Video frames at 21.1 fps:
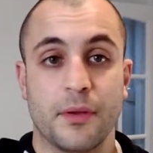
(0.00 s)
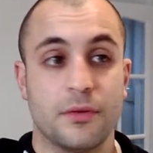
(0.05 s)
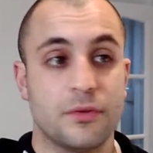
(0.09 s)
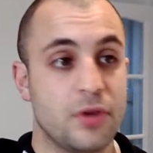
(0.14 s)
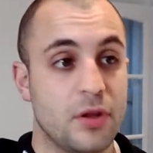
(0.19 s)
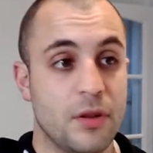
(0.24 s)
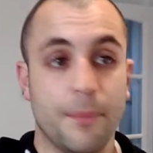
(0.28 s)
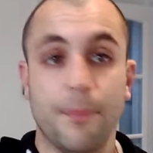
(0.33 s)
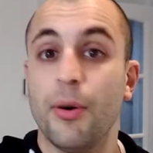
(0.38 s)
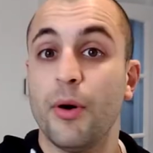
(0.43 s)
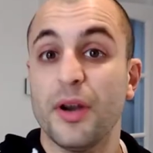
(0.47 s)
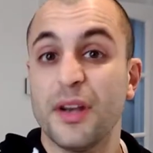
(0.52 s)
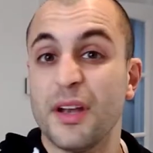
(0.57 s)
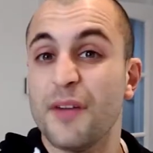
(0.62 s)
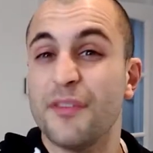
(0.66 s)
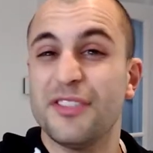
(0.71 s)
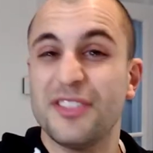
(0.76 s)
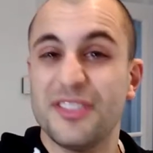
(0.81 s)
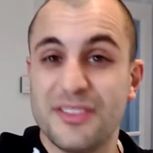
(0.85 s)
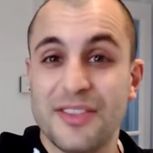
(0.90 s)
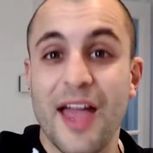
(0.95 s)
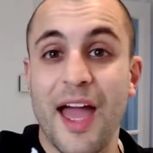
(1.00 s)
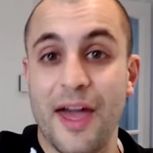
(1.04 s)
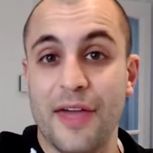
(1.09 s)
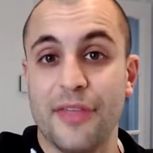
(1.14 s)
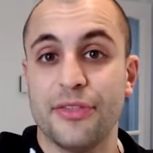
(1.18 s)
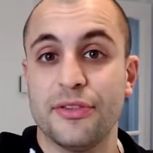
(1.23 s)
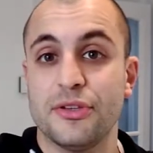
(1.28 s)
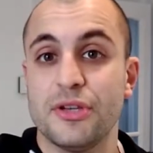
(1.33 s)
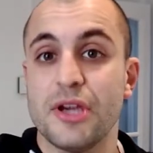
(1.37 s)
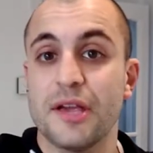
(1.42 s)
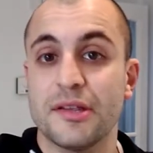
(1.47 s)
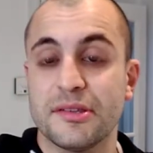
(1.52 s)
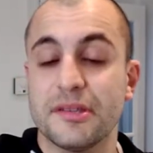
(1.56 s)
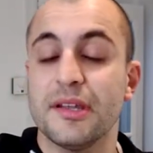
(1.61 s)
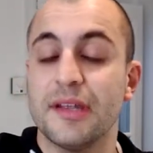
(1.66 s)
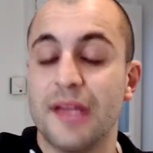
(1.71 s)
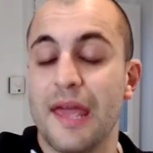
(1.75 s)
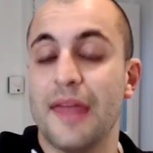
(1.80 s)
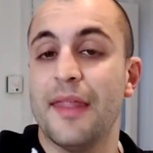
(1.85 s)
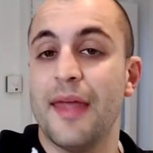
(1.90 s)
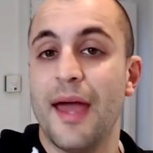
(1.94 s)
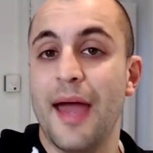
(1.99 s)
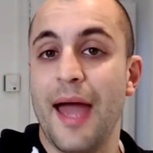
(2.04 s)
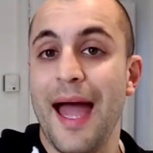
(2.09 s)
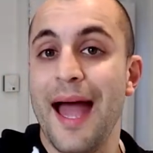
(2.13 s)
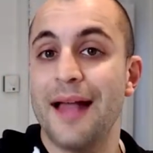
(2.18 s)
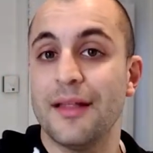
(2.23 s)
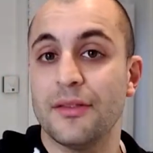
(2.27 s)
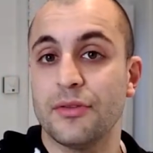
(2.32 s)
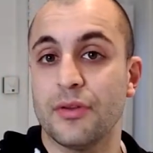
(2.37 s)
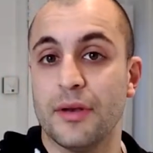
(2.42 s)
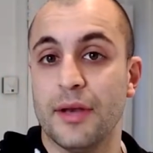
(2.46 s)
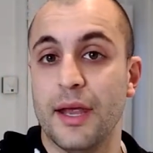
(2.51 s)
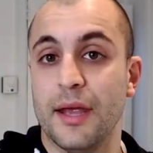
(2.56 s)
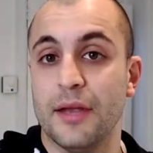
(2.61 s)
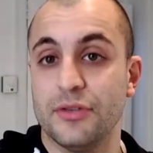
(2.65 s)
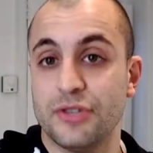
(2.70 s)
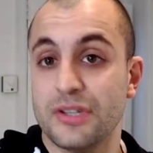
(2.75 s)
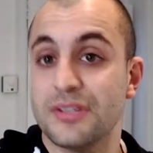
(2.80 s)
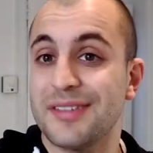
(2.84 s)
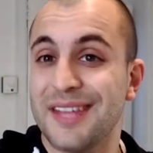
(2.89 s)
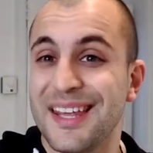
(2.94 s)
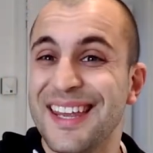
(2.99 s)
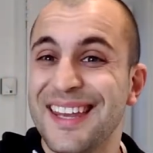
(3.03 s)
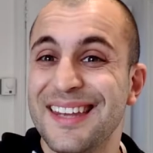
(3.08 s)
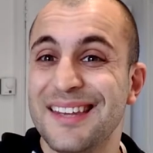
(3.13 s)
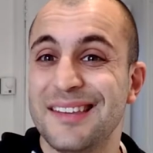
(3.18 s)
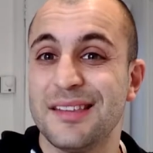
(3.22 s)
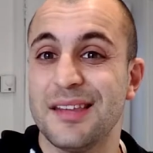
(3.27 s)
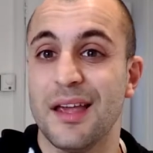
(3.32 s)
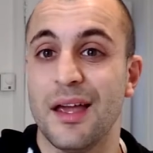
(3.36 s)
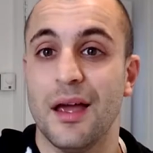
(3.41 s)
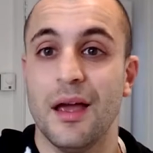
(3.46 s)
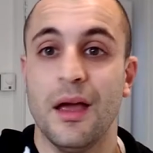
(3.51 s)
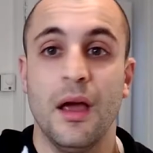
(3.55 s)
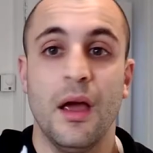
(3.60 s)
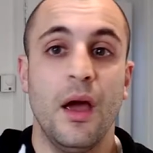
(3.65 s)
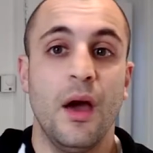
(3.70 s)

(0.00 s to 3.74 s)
to the point of death just to get their hands on it, just to eat it.